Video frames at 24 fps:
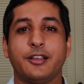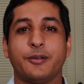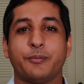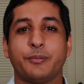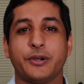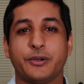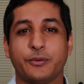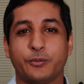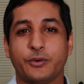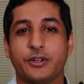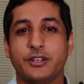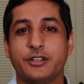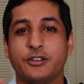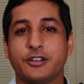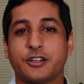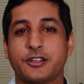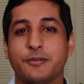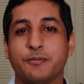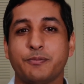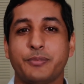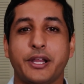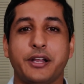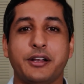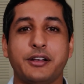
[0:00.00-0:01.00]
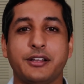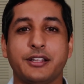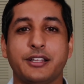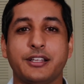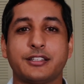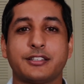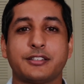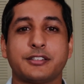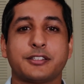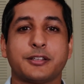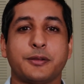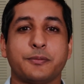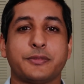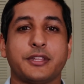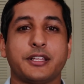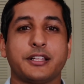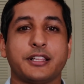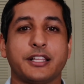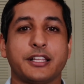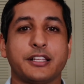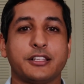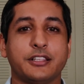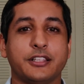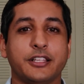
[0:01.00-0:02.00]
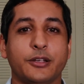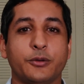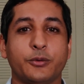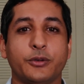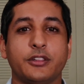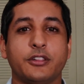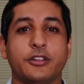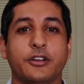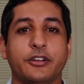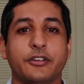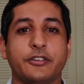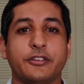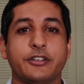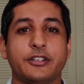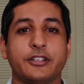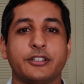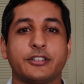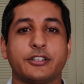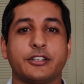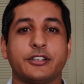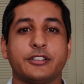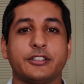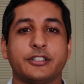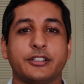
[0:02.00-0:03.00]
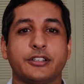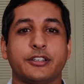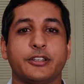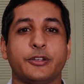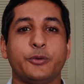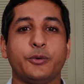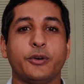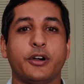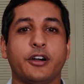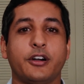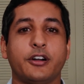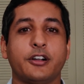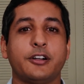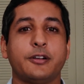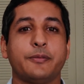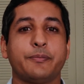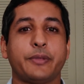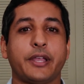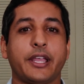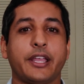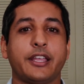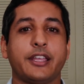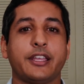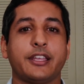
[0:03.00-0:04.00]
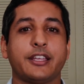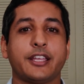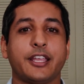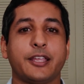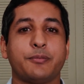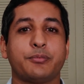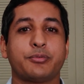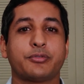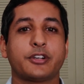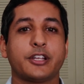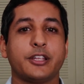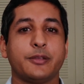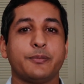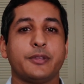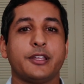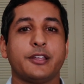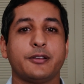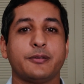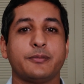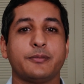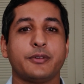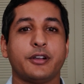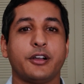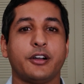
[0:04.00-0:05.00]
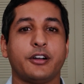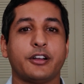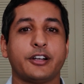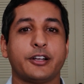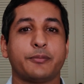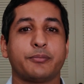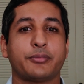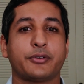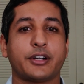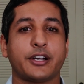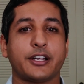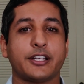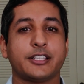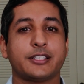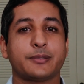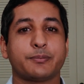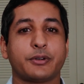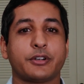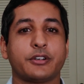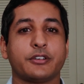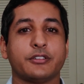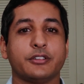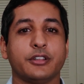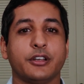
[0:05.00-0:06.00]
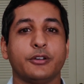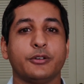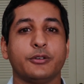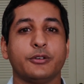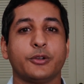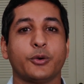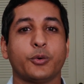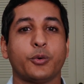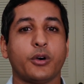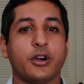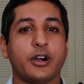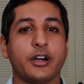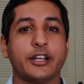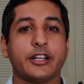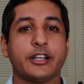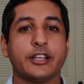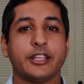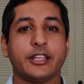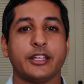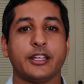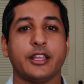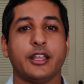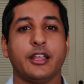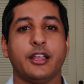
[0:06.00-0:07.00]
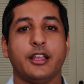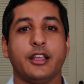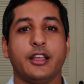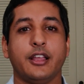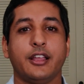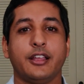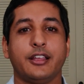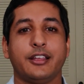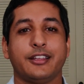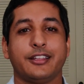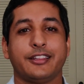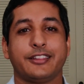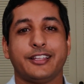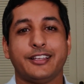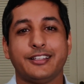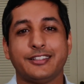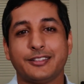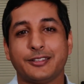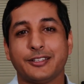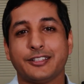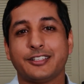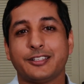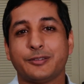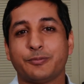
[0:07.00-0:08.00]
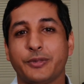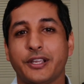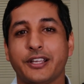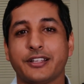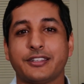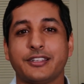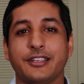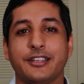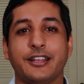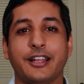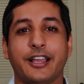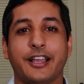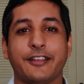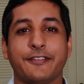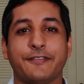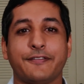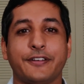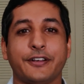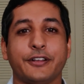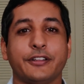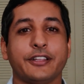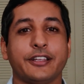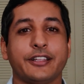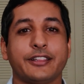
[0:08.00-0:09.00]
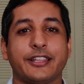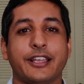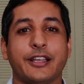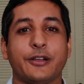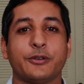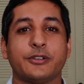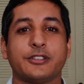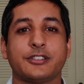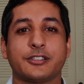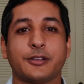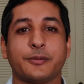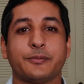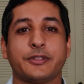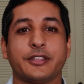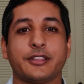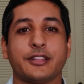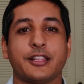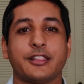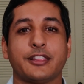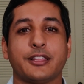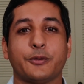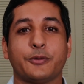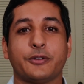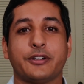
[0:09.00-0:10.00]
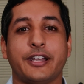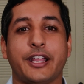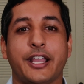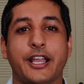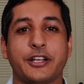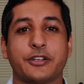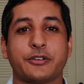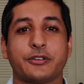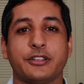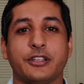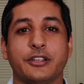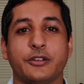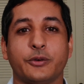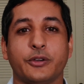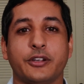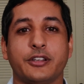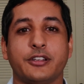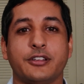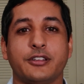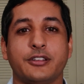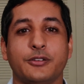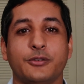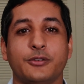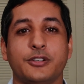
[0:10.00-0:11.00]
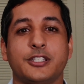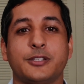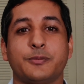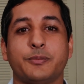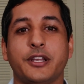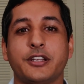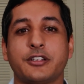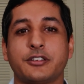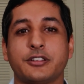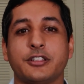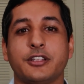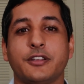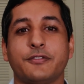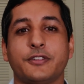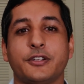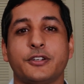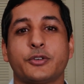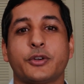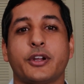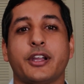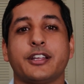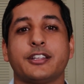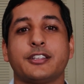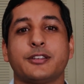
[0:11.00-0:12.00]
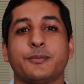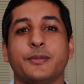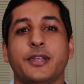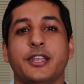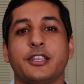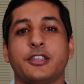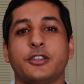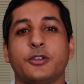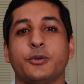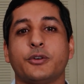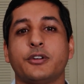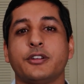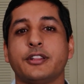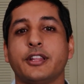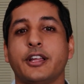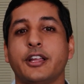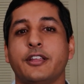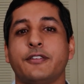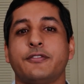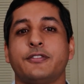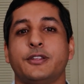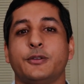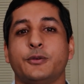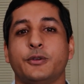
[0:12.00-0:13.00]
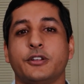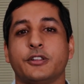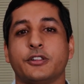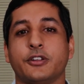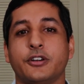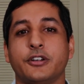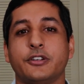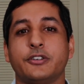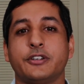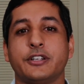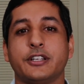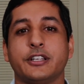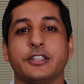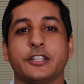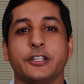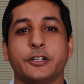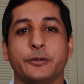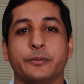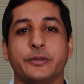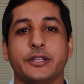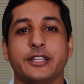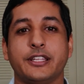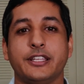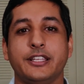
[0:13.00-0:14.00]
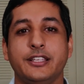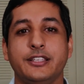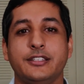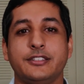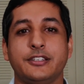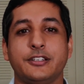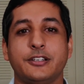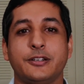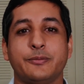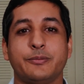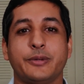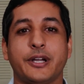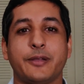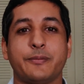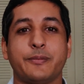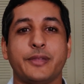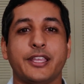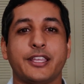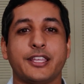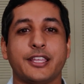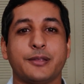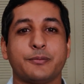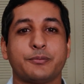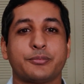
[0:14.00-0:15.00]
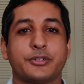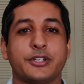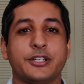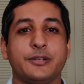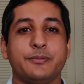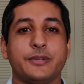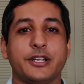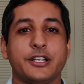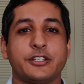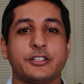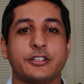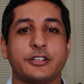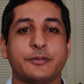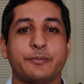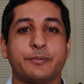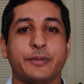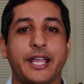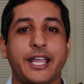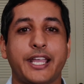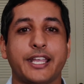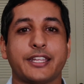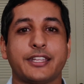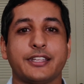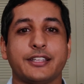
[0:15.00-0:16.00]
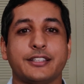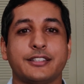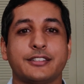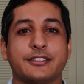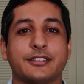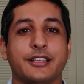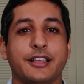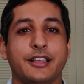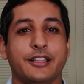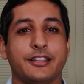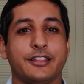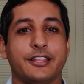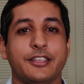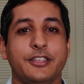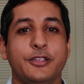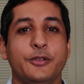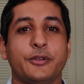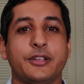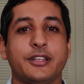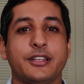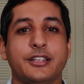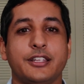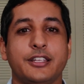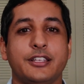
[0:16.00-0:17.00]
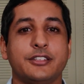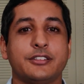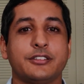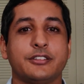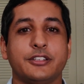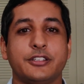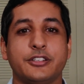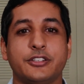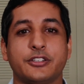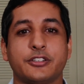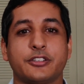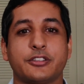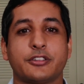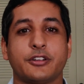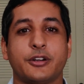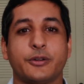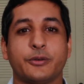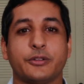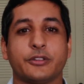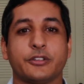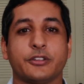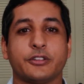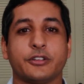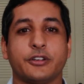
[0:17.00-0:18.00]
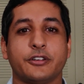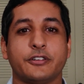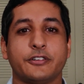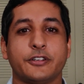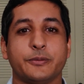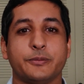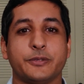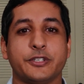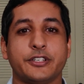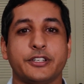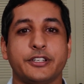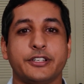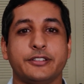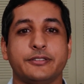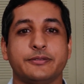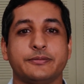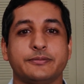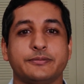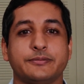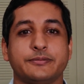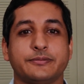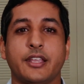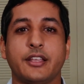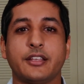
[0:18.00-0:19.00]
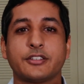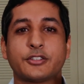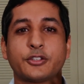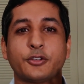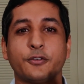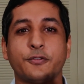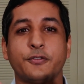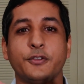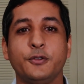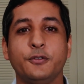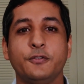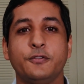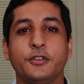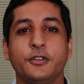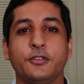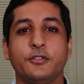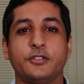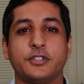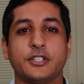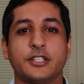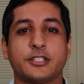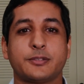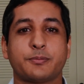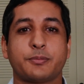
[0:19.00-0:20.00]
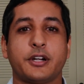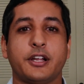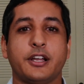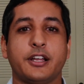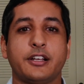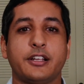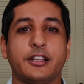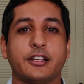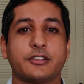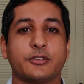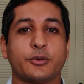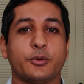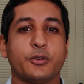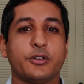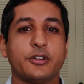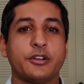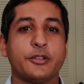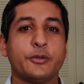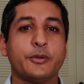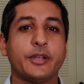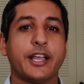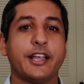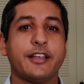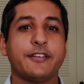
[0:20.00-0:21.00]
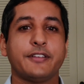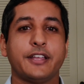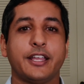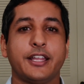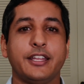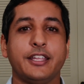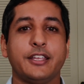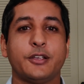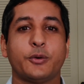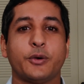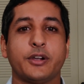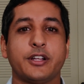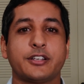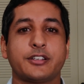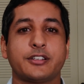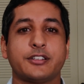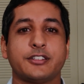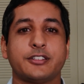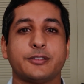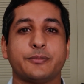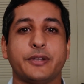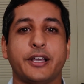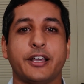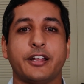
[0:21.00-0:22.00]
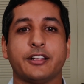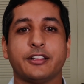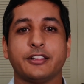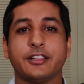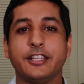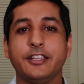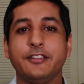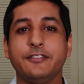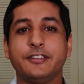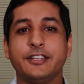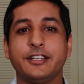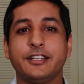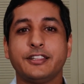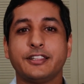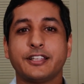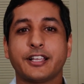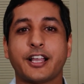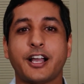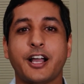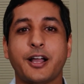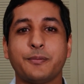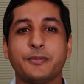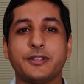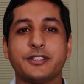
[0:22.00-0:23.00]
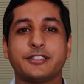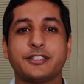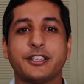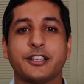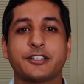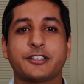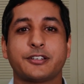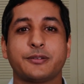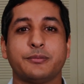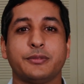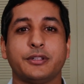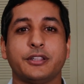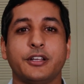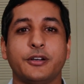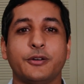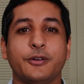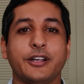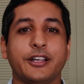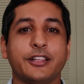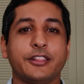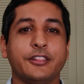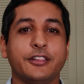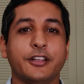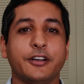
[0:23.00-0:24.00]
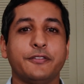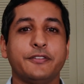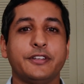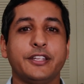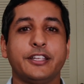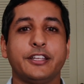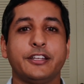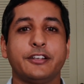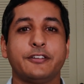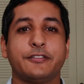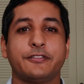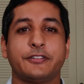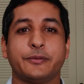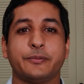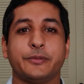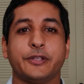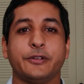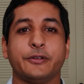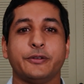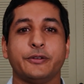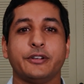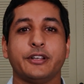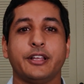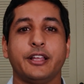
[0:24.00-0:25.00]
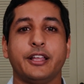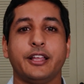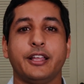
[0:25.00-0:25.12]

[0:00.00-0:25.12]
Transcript: But when you're comparing it to something like liquid laundry detergent, you are paying a premium on a price per load quantity. That's expected. I felt like that was something that they naturally going to do, especially if they're trying to make your life doing laundry a little bit easier by making pre-measured packets that you can easily just throw in the laundry machine. So if you've used this product or you have any questions about it, leave it in the comment section below. I'd love to hear from you.